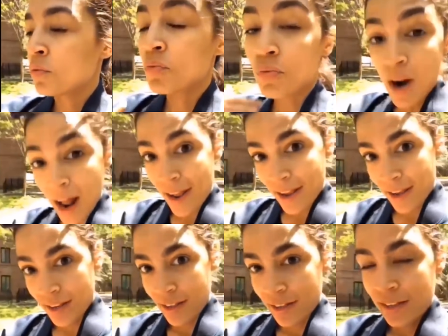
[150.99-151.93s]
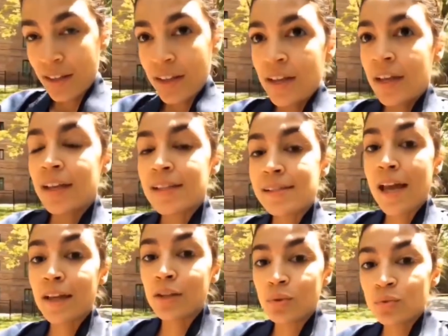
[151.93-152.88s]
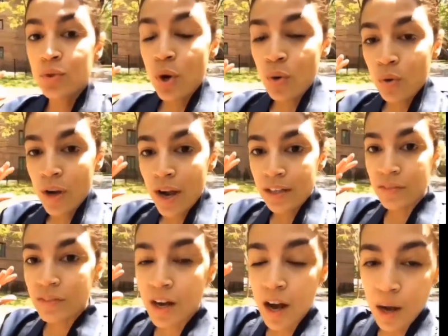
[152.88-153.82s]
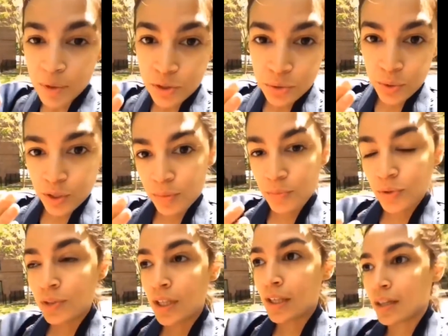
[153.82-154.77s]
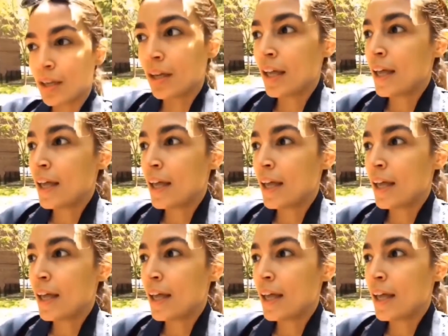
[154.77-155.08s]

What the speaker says: right is that you don't kind of come into a community